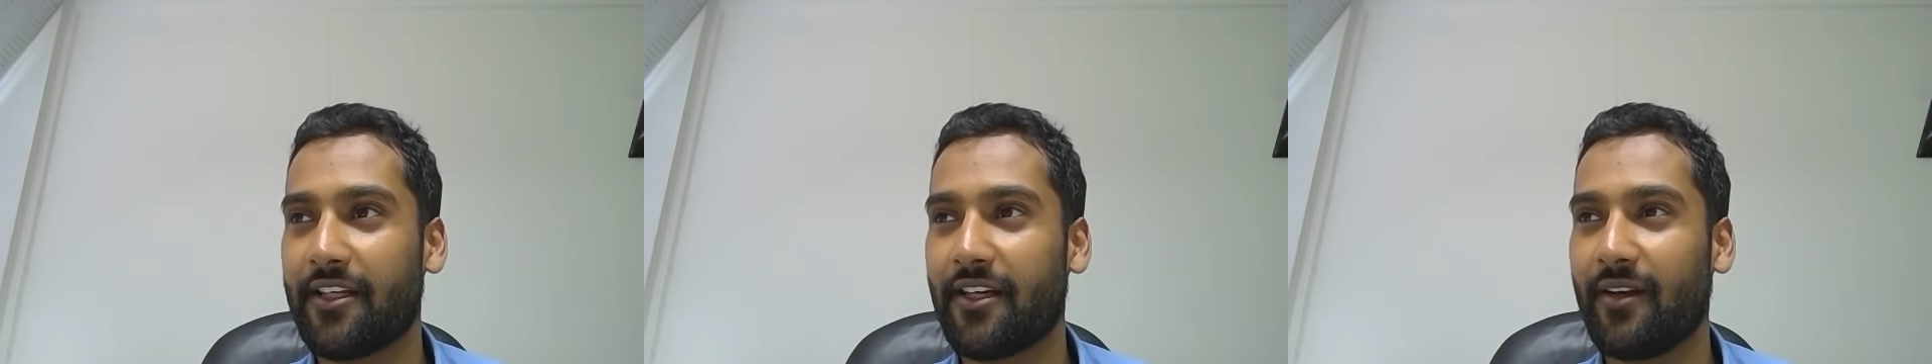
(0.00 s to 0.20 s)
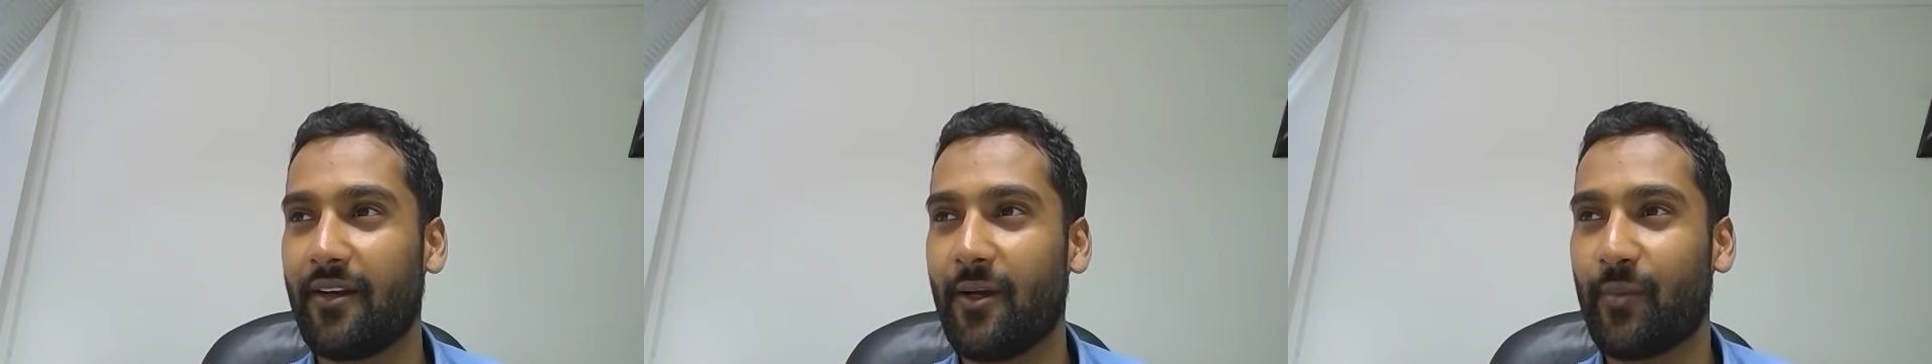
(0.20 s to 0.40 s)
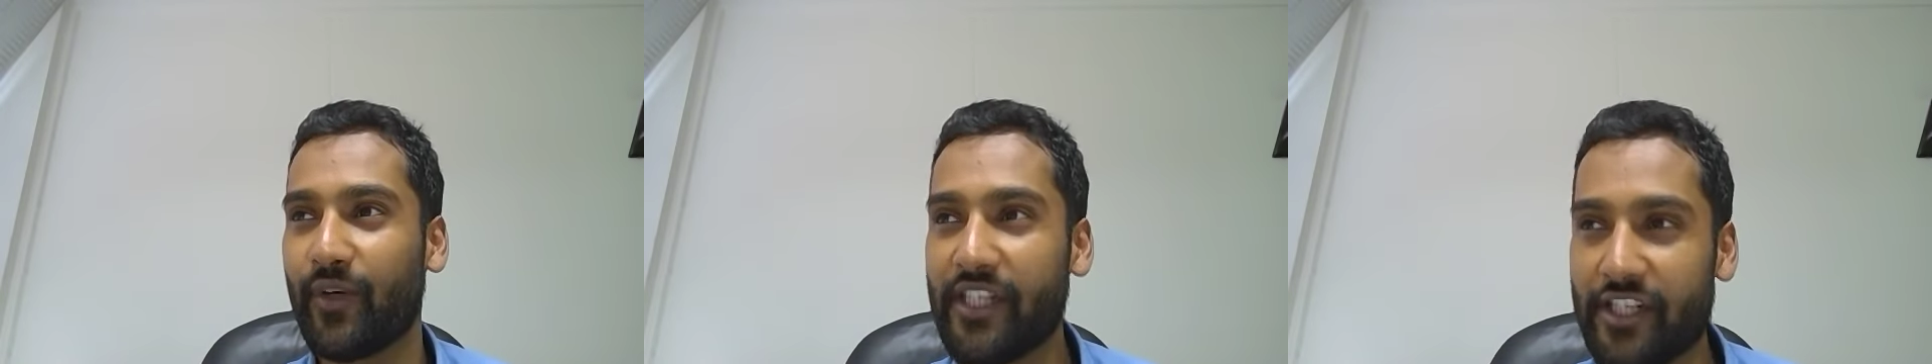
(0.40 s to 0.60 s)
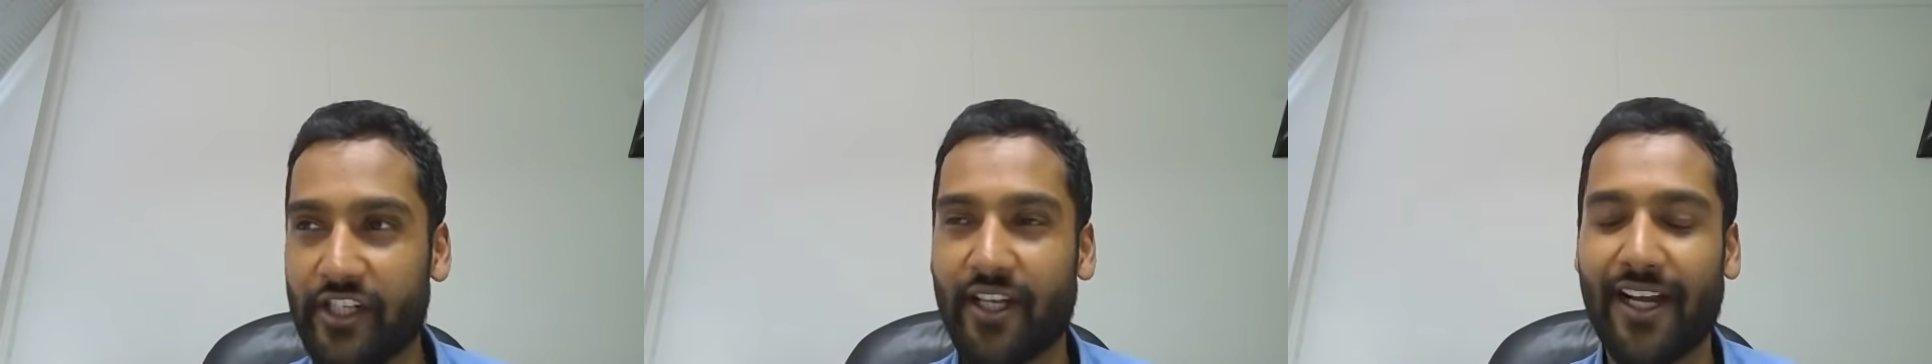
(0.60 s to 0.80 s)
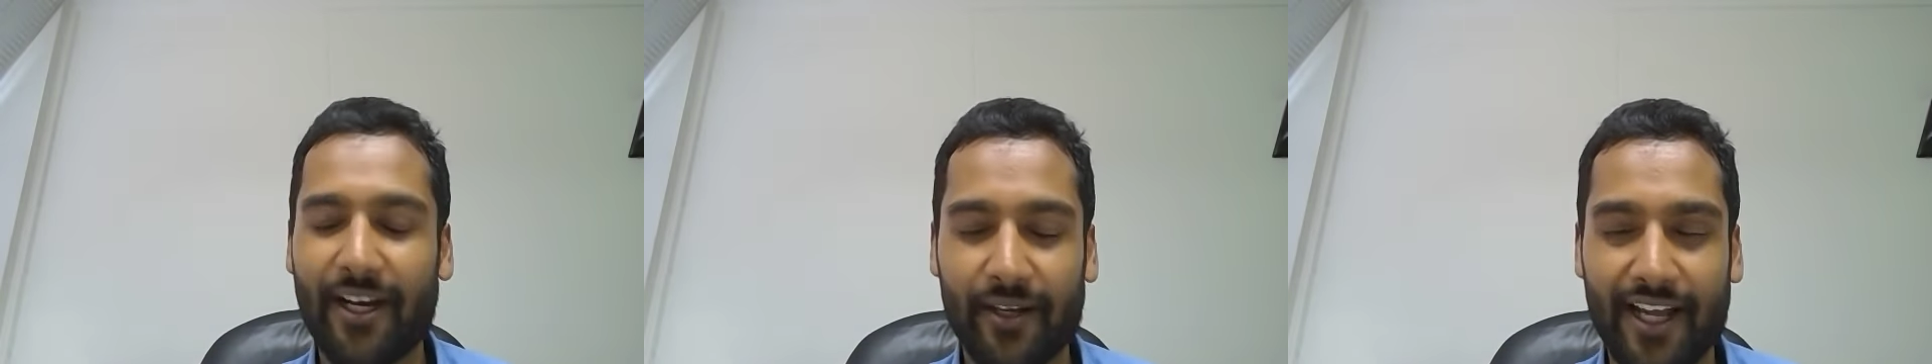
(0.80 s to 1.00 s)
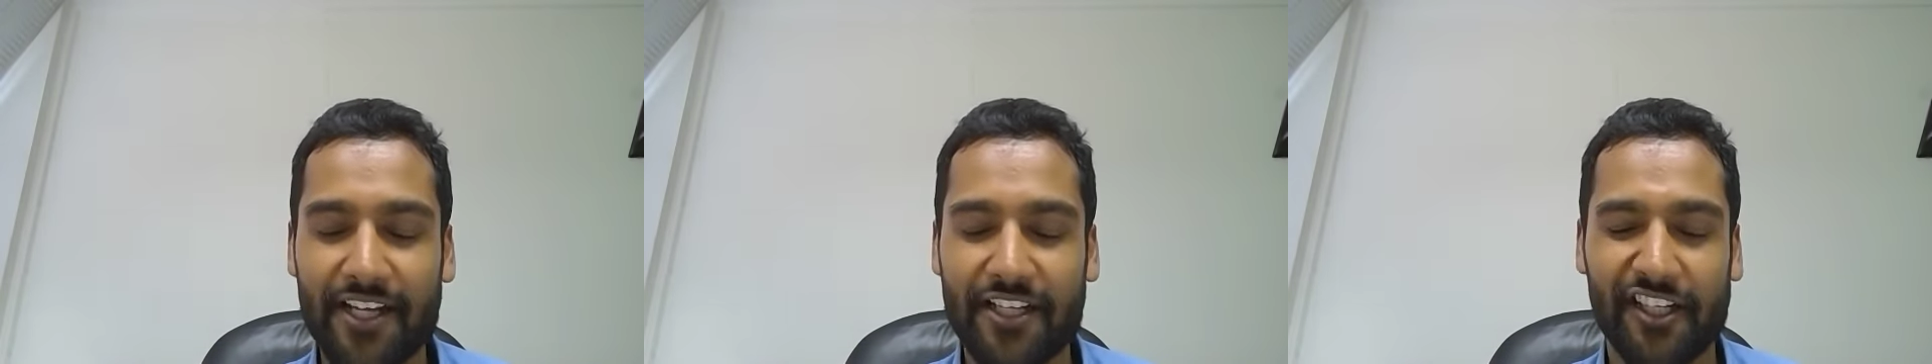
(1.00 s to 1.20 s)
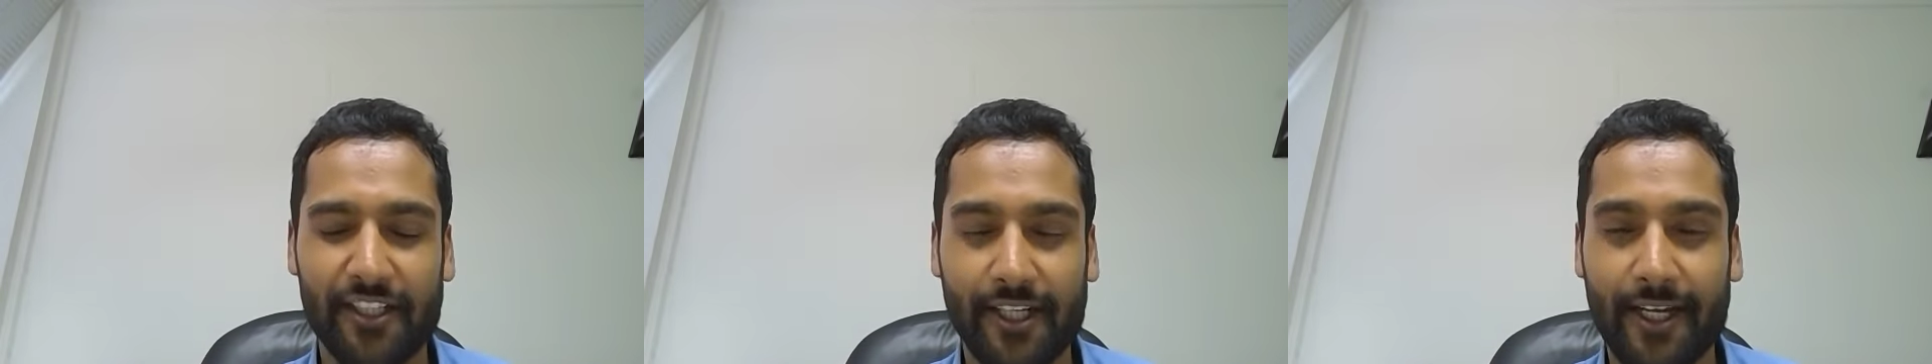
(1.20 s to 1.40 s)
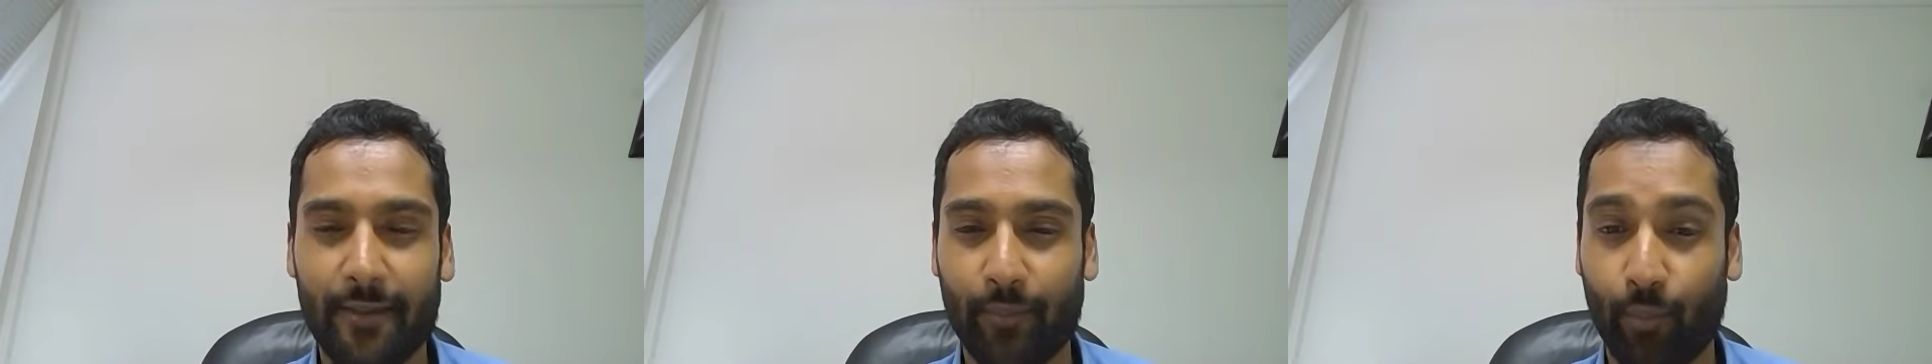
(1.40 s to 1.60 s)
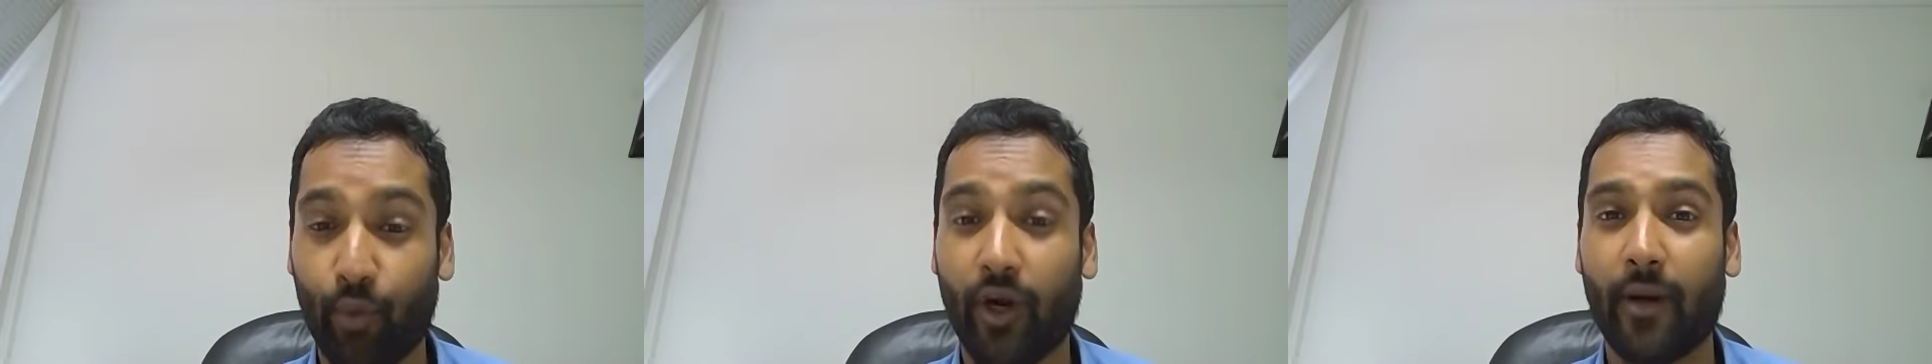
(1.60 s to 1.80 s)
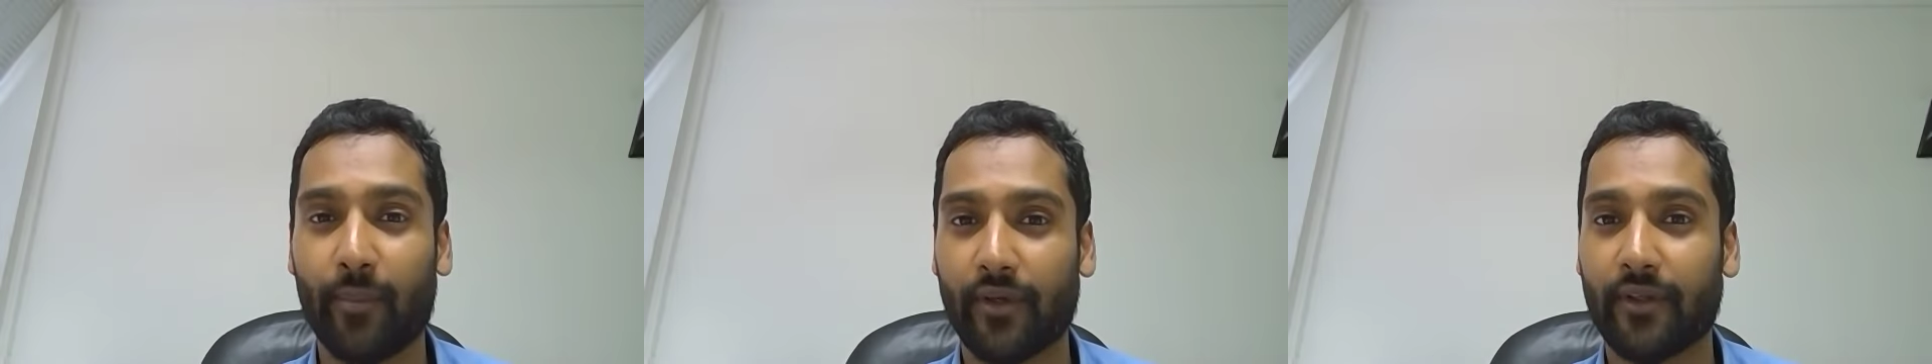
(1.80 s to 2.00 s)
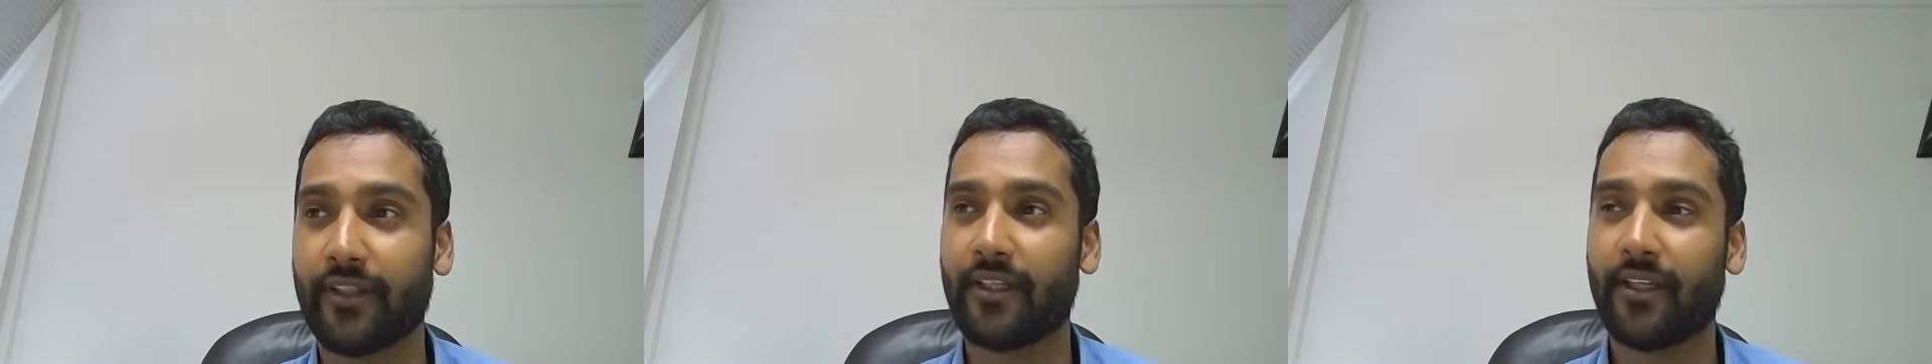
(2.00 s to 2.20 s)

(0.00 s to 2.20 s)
appreciate how to actually type properly.